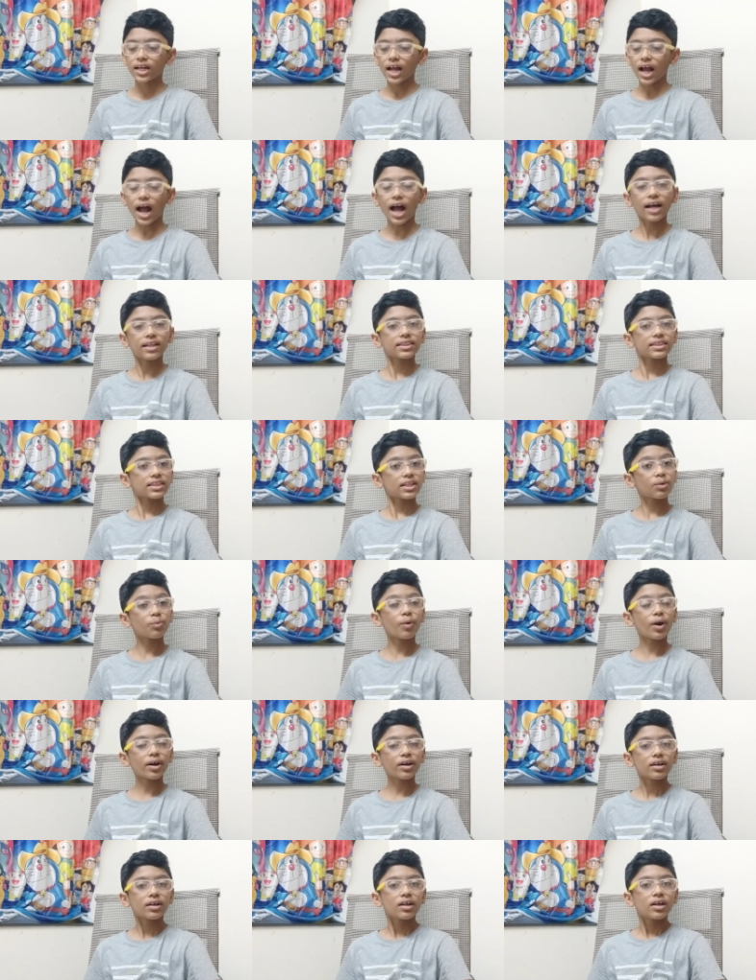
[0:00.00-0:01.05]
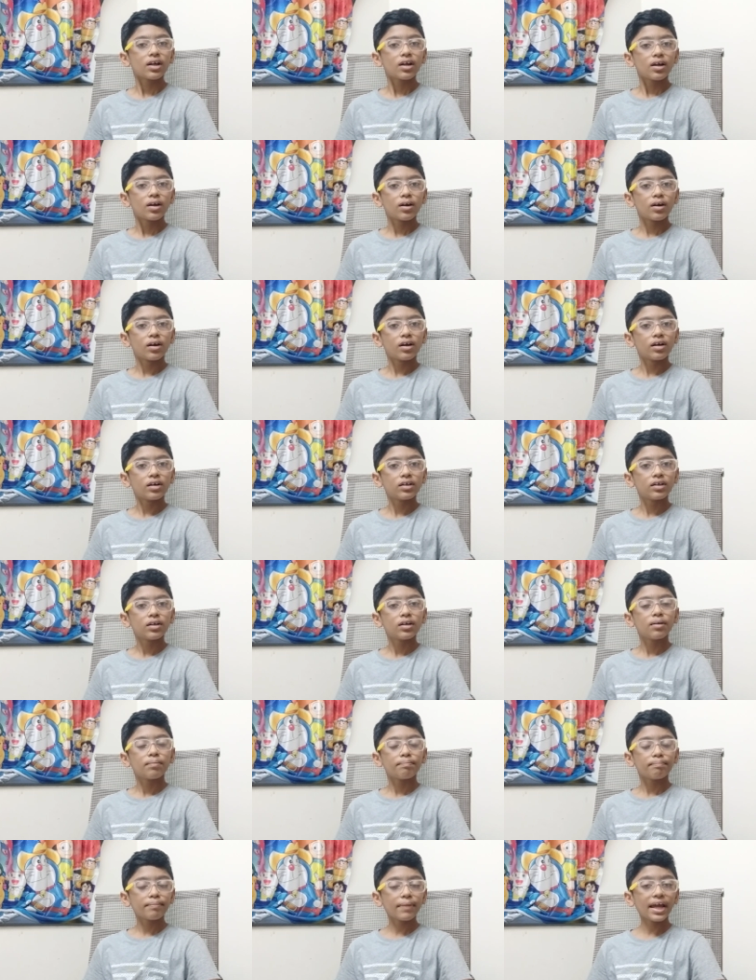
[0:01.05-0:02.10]
And there were
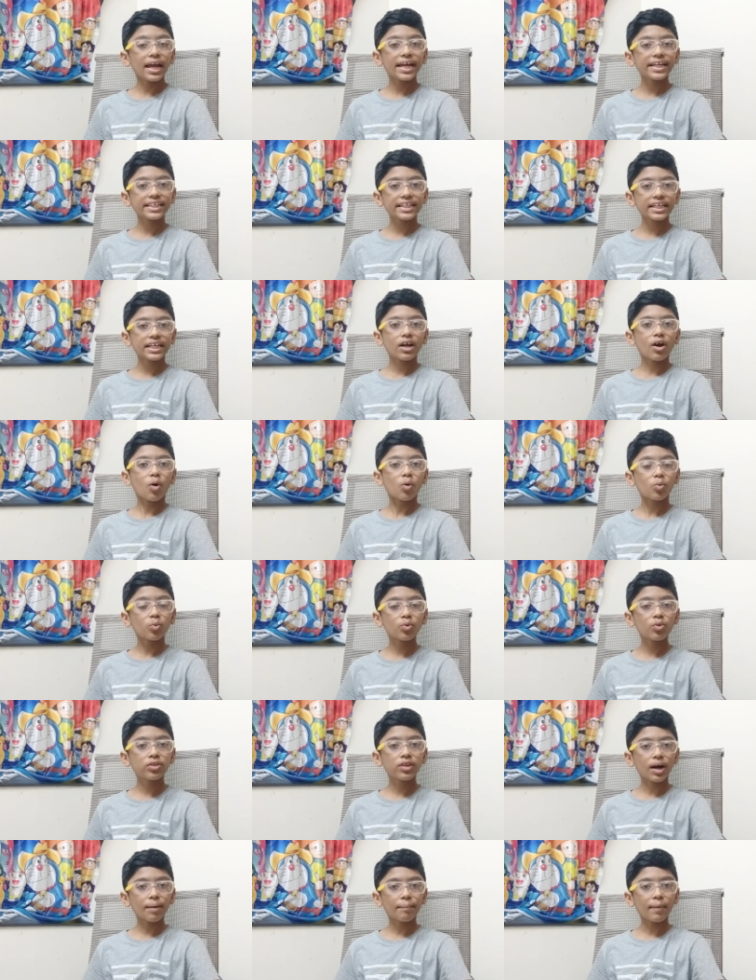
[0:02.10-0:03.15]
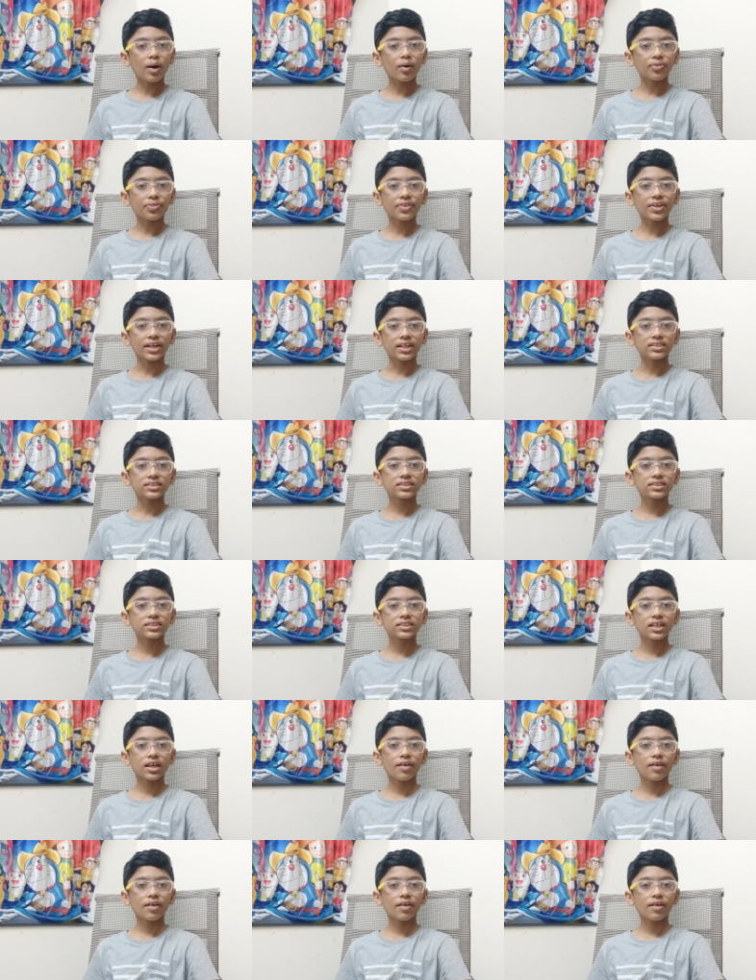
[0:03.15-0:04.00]
many old mountains